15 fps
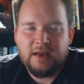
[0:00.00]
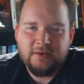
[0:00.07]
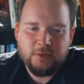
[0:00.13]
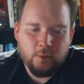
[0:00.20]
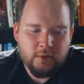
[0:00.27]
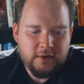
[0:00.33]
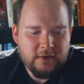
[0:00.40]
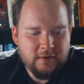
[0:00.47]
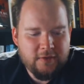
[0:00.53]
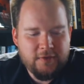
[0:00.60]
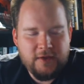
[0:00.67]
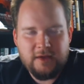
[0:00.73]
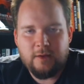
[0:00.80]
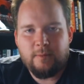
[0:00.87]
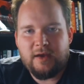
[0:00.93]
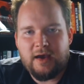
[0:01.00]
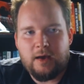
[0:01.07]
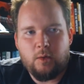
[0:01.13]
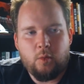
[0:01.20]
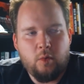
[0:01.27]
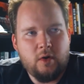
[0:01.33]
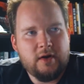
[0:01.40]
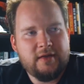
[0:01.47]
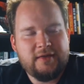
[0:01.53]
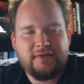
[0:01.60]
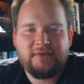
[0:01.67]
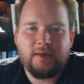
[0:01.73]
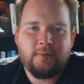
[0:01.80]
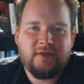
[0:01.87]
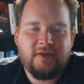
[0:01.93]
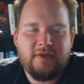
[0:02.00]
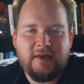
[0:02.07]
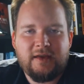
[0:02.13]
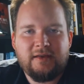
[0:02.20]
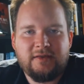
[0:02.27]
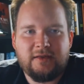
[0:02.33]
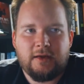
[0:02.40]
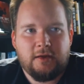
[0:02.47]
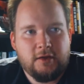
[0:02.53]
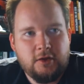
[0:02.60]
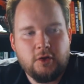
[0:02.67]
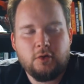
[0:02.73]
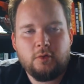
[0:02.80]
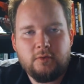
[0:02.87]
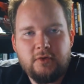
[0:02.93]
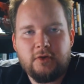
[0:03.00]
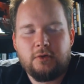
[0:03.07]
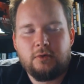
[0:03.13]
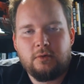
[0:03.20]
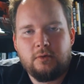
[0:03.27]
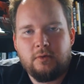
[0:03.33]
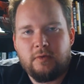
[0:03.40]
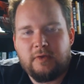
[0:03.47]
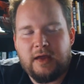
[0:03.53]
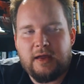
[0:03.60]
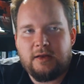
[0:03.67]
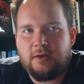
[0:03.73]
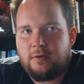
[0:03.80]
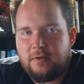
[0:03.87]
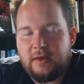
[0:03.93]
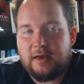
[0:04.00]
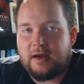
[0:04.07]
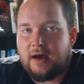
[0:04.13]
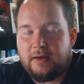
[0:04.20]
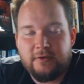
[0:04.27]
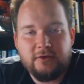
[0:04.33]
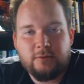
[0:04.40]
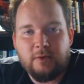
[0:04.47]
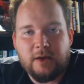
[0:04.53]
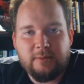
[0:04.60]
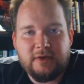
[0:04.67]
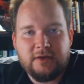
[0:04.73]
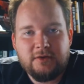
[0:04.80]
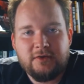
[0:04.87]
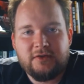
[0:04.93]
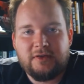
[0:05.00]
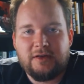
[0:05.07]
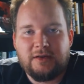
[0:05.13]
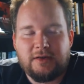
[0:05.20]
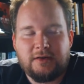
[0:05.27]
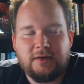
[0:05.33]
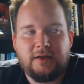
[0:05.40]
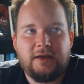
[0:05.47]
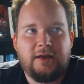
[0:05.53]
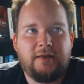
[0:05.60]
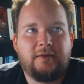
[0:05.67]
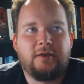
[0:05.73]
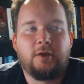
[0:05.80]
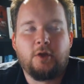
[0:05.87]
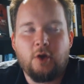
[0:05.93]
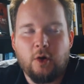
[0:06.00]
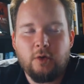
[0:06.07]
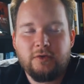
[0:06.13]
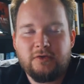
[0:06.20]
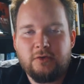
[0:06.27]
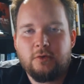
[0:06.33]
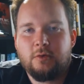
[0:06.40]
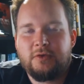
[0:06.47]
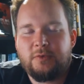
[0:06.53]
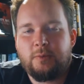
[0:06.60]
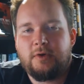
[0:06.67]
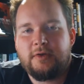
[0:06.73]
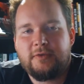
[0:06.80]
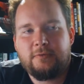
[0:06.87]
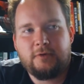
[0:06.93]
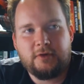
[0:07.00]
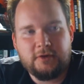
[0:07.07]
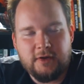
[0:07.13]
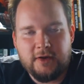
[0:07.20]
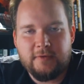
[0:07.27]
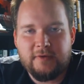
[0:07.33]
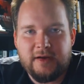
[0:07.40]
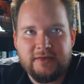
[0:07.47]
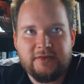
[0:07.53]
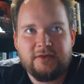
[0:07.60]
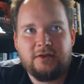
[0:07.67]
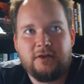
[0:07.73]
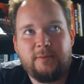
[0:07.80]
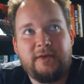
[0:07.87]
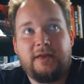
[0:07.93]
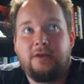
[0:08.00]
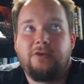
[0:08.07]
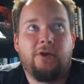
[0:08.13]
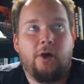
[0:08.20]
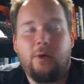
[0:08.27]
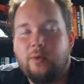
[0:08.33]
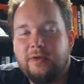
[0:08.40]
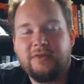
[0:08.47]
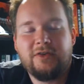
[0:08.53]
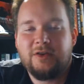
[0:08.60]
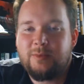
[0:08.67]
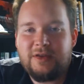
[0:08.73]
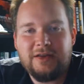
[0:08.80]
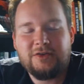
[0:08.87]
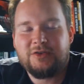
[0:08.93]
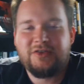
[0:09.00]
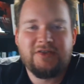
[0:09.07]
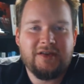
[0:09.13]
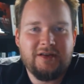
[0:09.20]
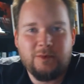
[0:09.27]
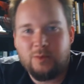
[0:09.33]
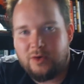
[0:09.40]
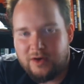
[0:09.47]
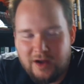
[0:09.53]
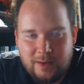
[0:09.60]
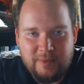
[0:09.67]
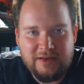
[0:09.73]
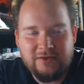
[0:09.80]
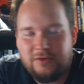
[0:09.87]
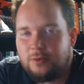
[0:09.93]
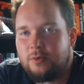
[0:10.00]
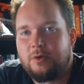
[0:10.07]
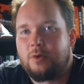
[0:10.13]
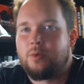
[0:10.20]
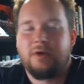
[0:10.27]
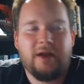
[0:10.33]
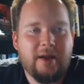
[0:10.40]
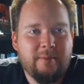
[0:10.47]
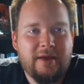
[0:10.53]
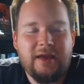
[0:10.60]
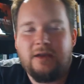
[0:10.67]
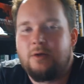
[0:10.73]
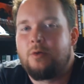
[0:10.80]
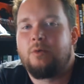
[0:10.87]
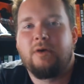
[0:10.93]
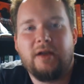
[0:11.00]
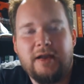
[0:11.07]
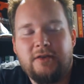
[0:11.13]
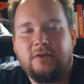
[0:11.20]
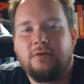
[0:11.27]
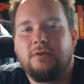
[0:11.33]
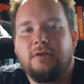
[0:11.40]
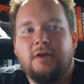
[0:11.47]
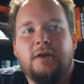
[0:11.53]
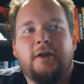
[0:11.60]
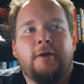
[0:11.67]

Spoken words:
So I want you to think about what are some of the things that you do that you think others might be interested in. And the go-to response for a lot of us is going to be, no one's going to be interested in what I'm into or what I make or what I do.